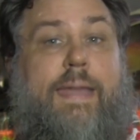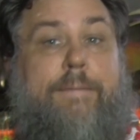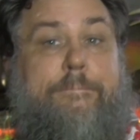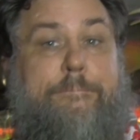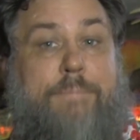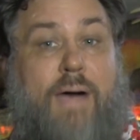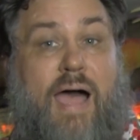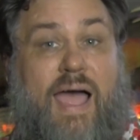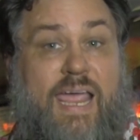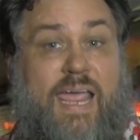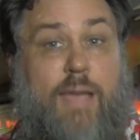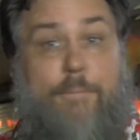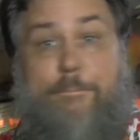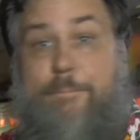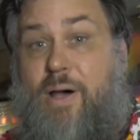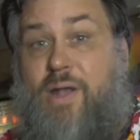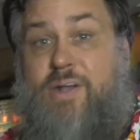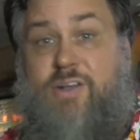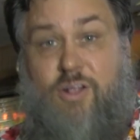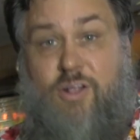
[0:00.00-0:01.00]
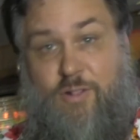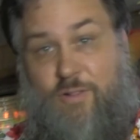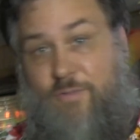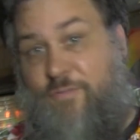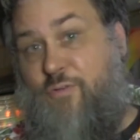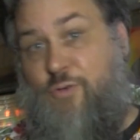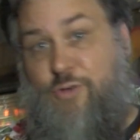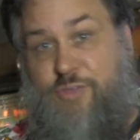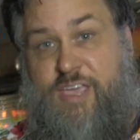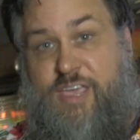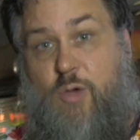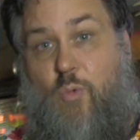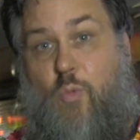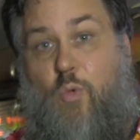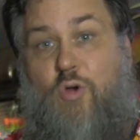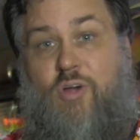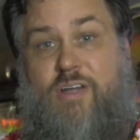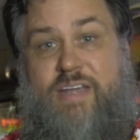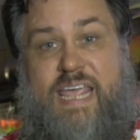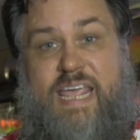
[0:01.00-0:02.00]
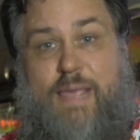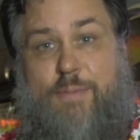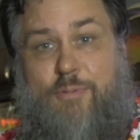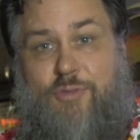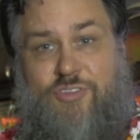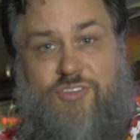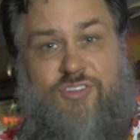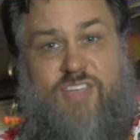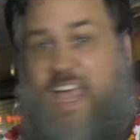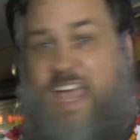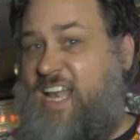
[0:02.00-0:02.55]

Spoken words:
and buy a bundle for the award tables.